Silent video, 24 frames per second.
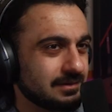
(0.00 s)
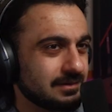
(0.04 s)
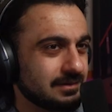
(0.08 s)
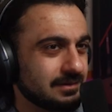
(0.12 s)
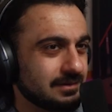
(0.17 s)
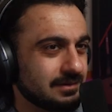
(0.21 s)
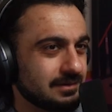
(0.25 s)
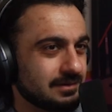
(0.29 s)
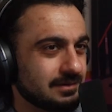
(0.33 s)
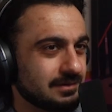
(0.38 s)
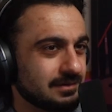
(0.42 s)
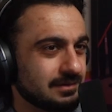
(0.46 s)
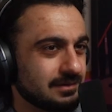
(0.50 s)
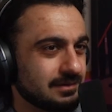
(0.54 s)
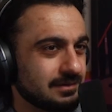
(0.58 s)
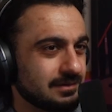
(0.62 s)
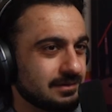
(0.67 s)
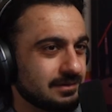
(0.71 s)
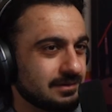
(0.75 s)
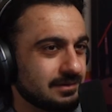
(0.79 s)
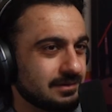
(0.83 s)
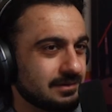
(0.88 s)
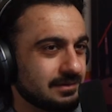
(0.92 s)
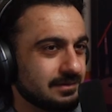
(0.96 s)

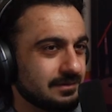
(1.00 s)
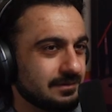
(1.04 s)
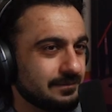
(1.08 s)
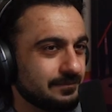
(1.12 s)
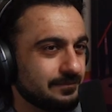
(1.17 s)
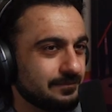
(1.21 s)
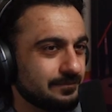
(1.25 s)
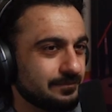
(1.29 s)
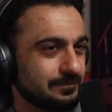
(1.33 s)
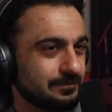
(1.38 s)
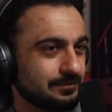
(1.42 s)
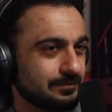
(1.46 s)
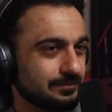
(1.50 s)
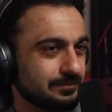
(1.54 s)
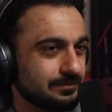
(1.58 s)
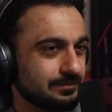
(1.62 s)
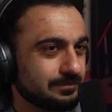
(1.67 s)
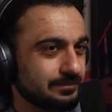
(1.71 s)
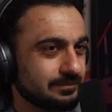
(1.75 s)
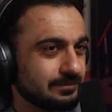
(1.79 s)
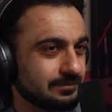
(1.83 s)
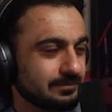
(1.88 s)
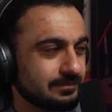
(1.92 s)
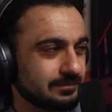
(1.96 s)

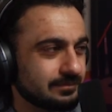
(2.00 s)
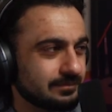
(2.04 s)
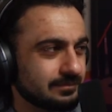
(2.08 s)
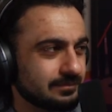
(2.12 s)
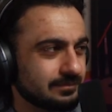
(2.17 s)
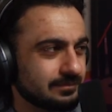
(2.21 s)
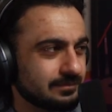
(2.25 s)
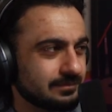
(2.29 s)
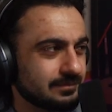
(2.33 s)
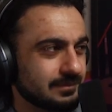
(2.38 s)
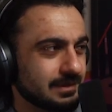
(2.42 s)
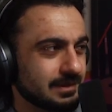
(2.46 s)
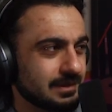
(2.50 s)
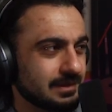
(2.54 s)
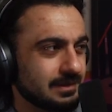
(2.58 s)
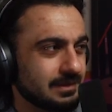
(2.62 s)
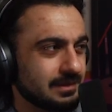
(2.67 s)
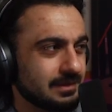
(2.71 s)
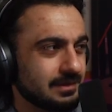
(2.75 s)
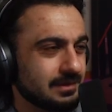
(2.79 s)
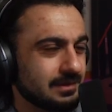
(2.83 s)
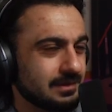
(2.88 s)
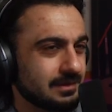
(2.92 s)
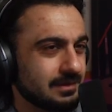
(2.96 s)

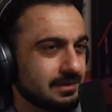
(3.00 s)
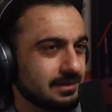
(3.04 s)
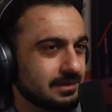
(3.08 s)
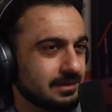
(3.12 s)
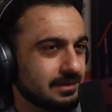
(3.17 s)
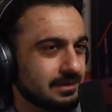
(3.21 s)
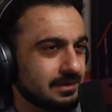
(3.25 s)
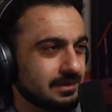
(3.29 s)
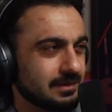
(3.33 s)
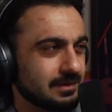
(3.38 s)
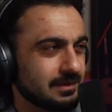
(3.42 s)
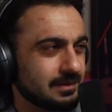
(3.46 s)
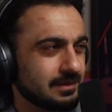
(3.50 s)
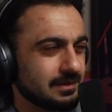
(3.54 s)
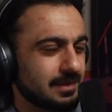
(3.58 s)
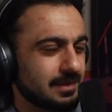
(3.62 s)
No words are spoken by the person on screen.